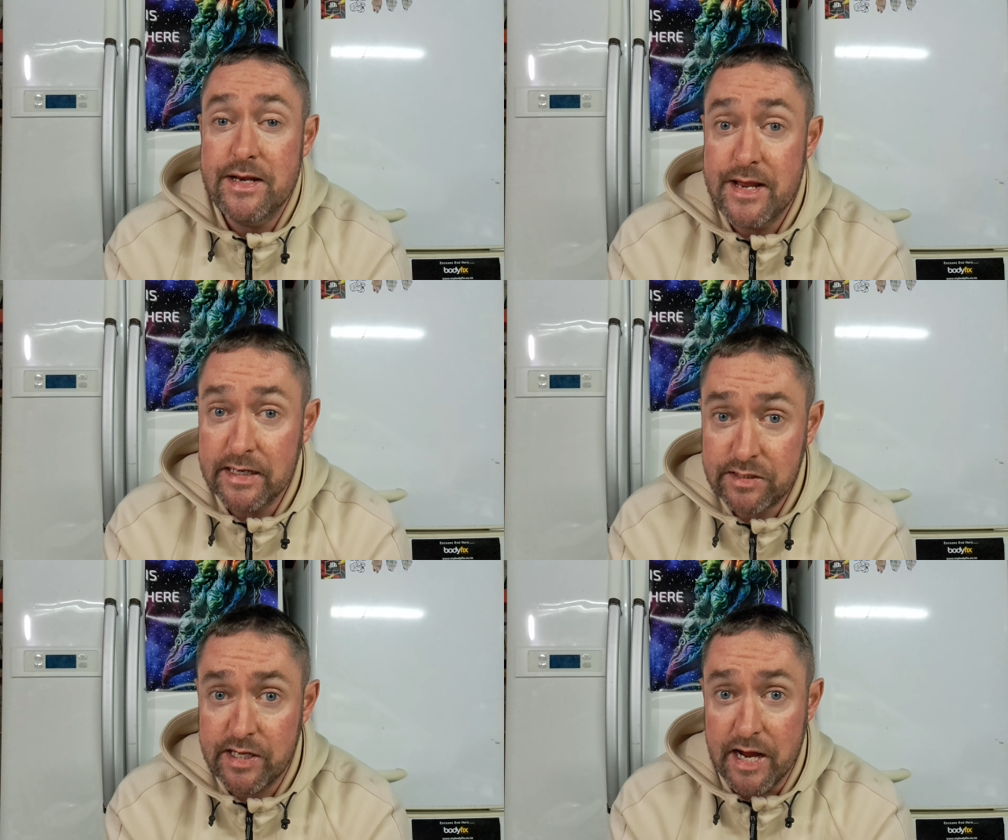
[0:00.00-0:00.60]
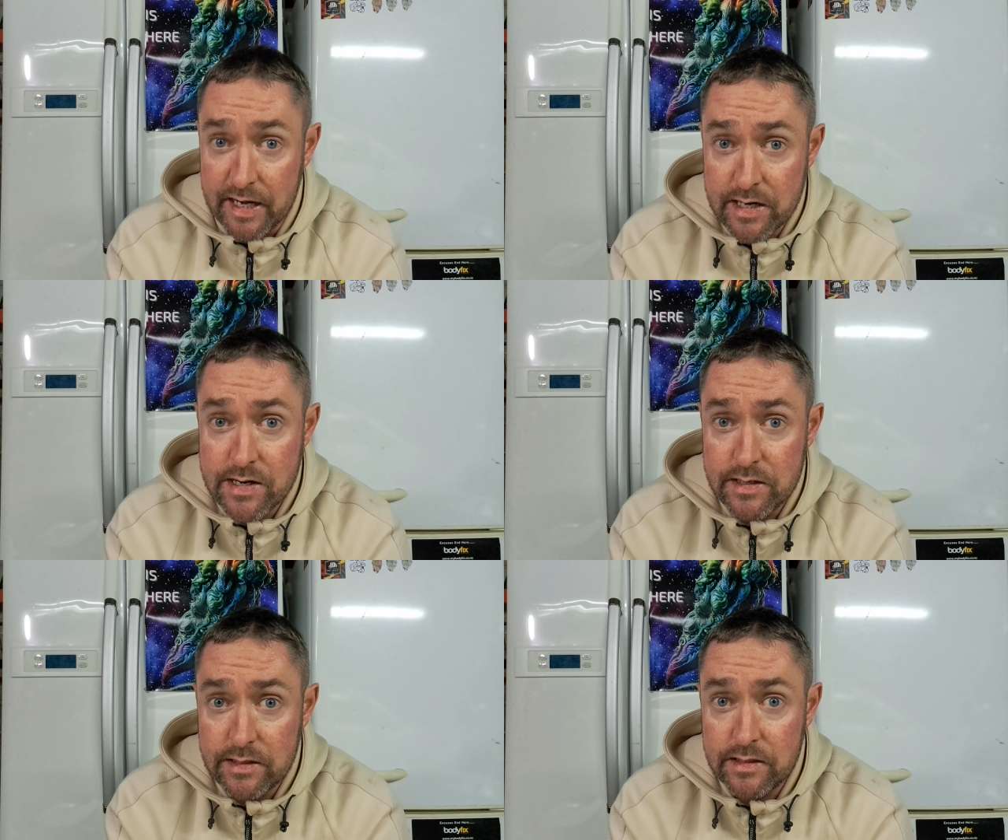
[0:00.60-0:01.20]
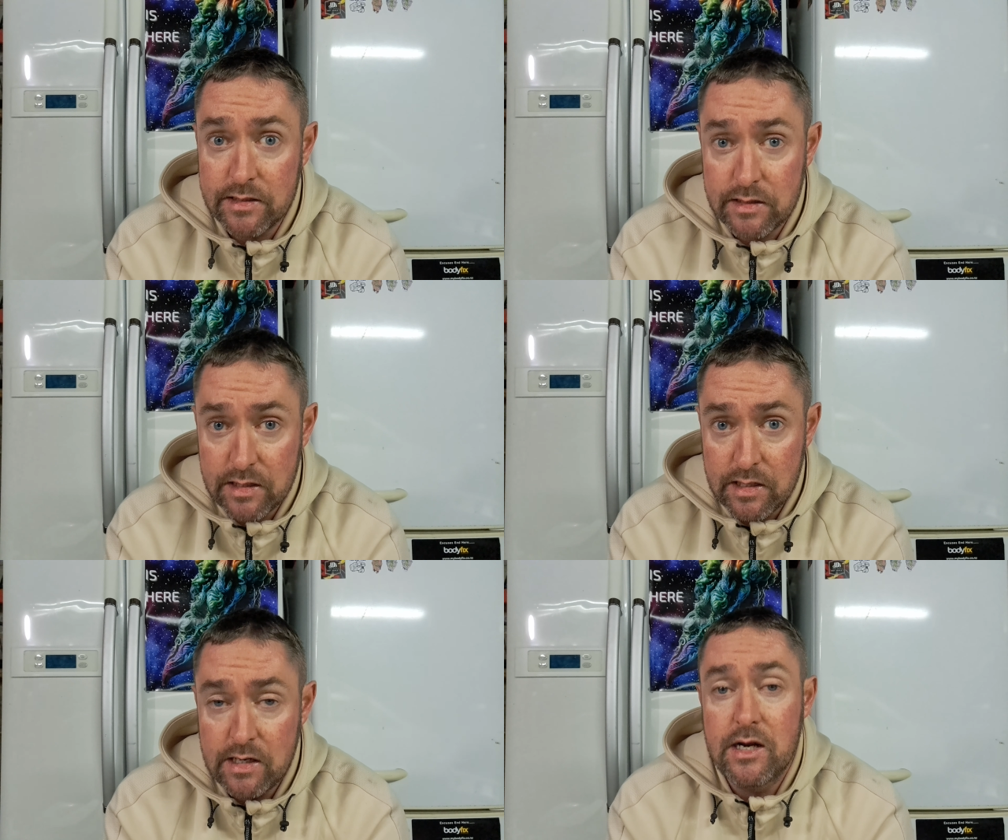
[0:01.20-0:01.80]
this thing
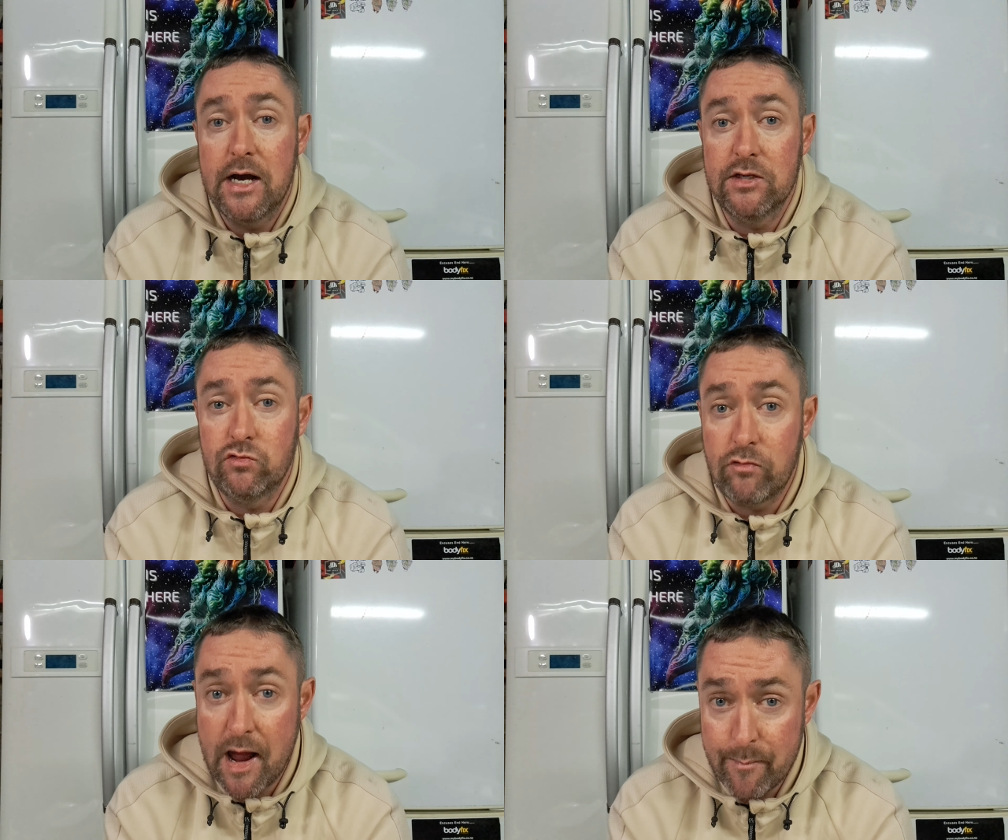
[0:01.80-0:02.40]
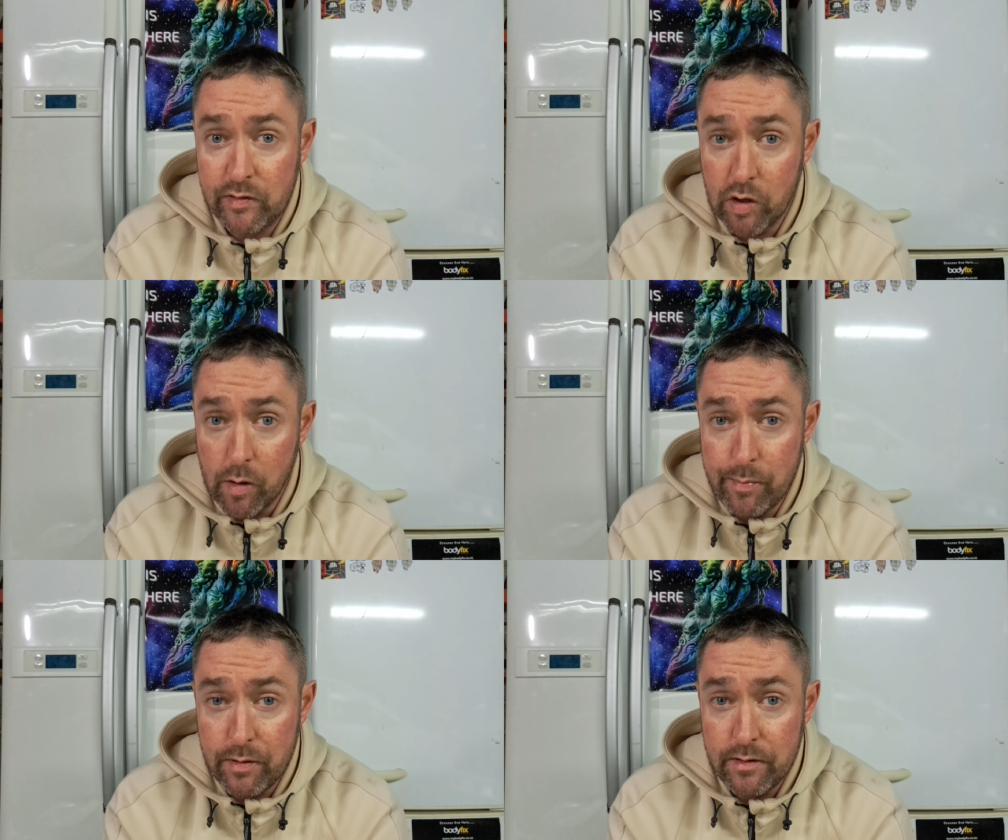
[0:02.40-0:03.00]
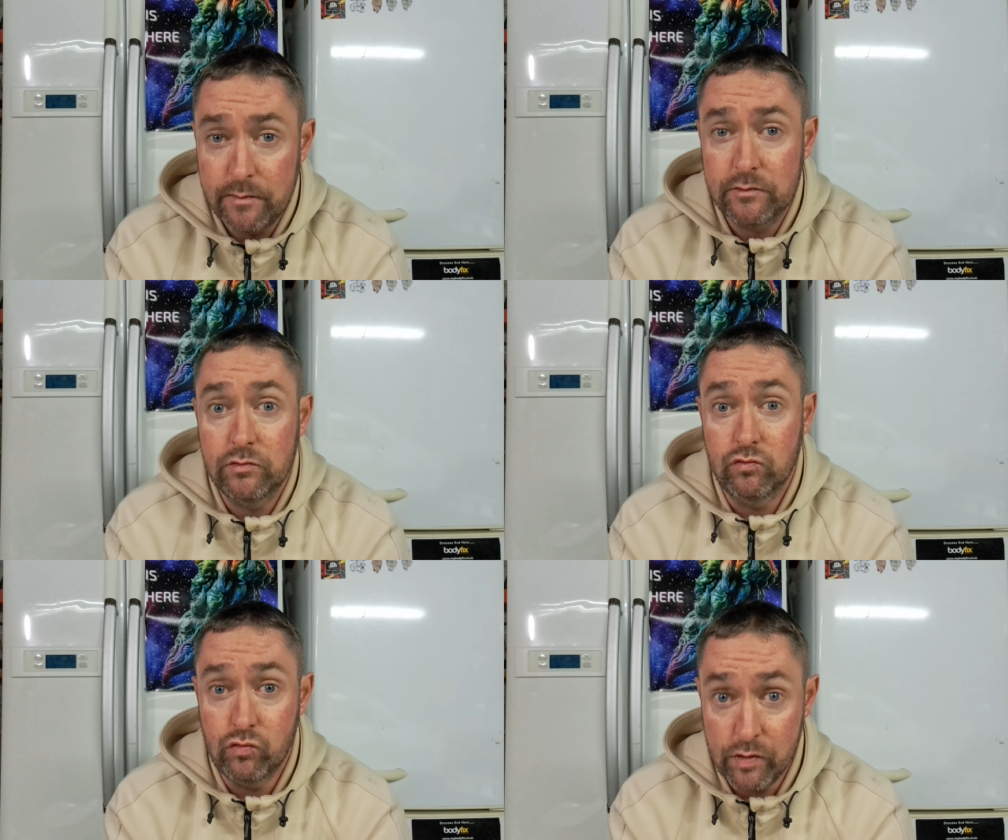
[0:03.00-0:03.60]
has ramped up
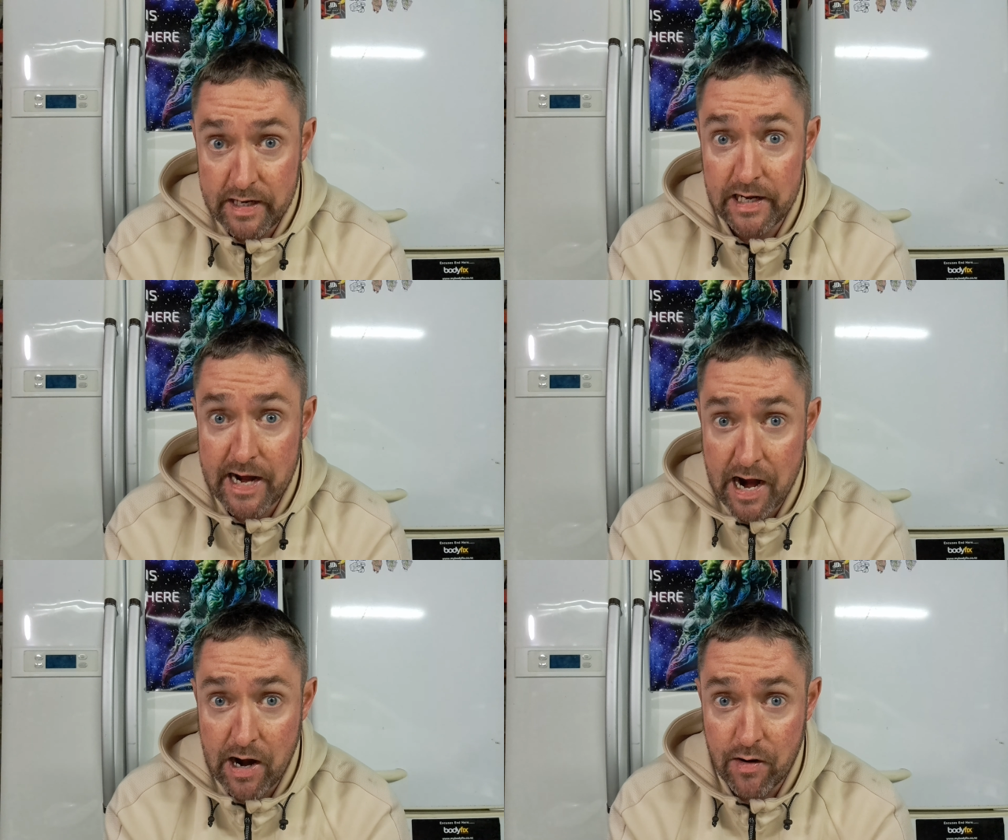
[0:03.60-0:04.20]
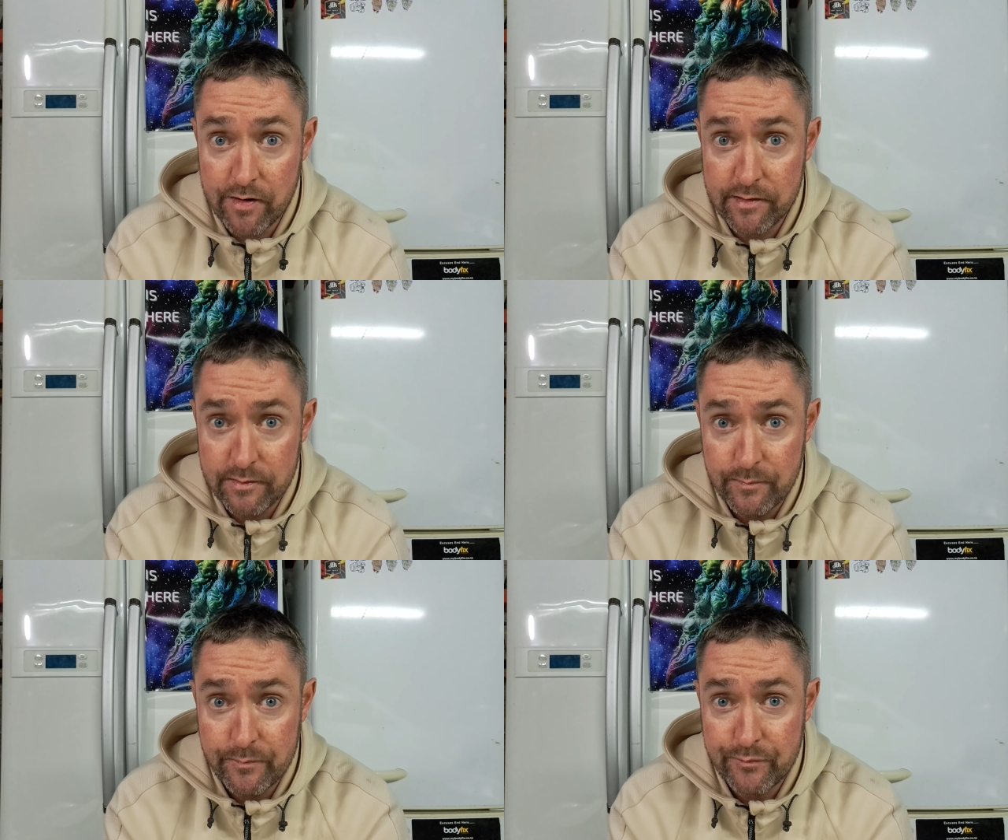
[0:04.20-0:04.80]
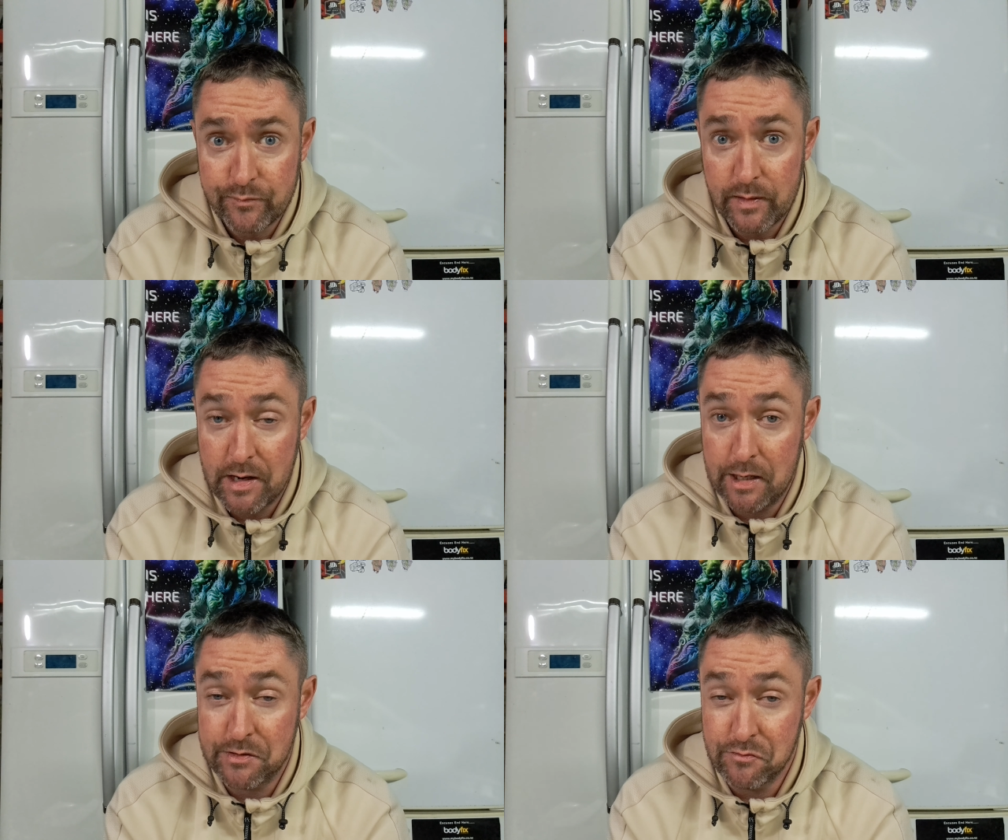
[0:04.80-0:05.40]
really hard
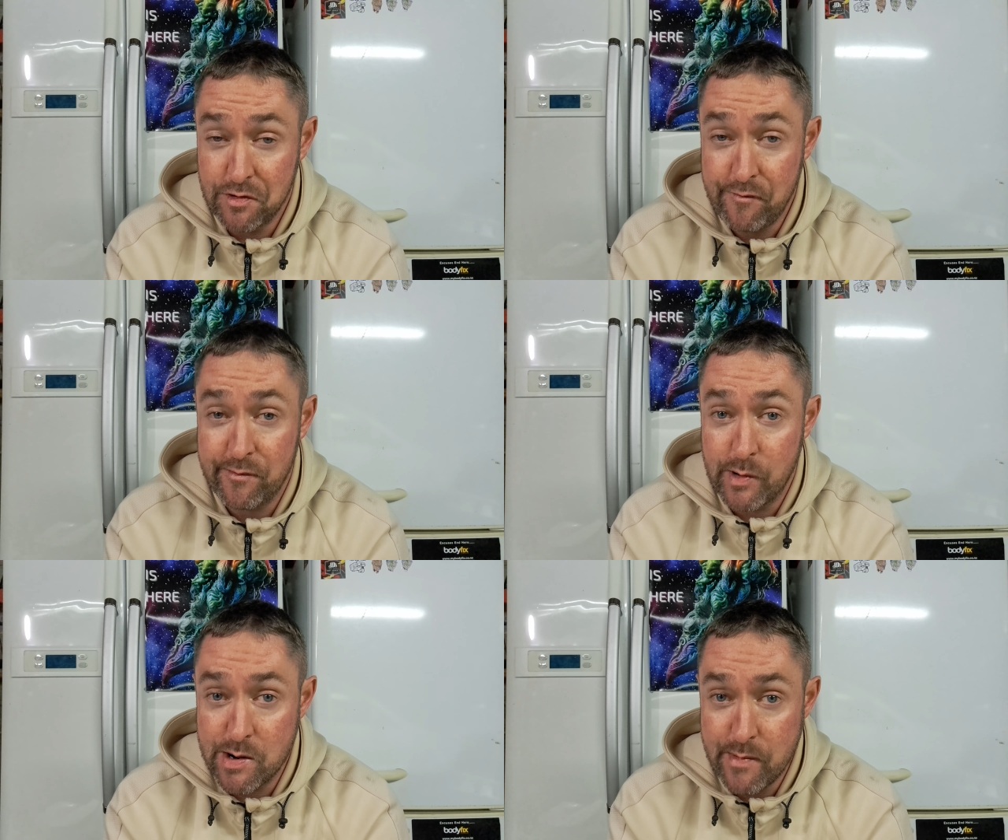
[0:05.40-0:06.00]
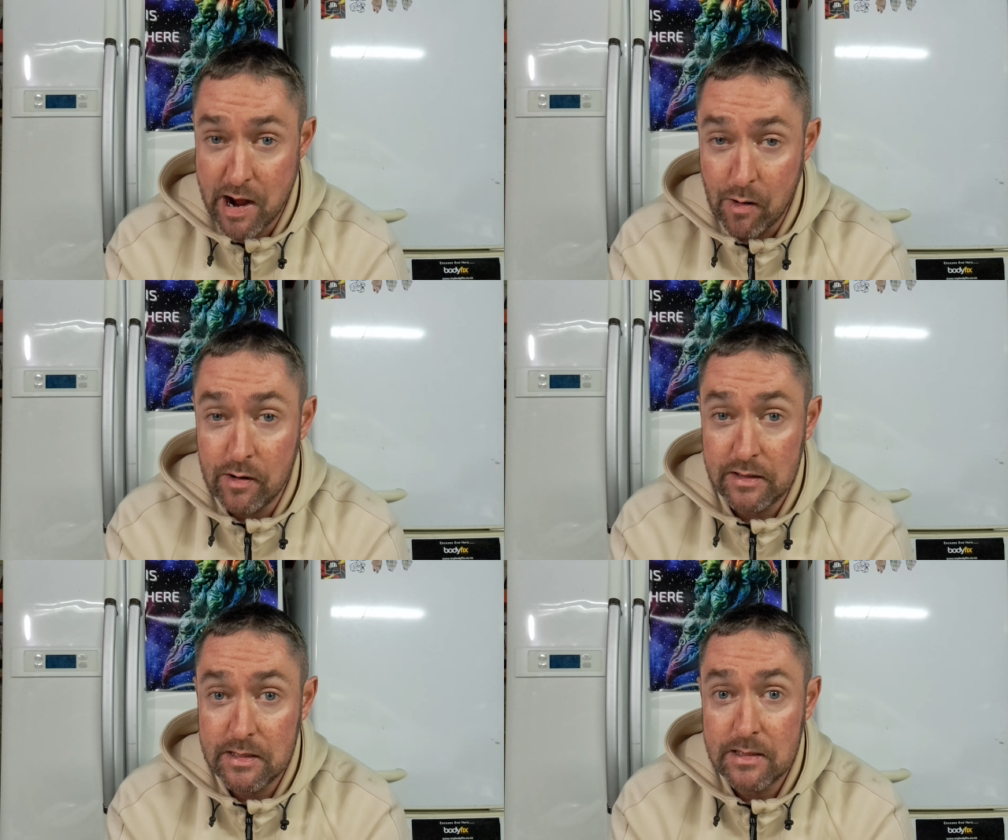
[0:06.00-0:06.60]
at the roof of my mouth.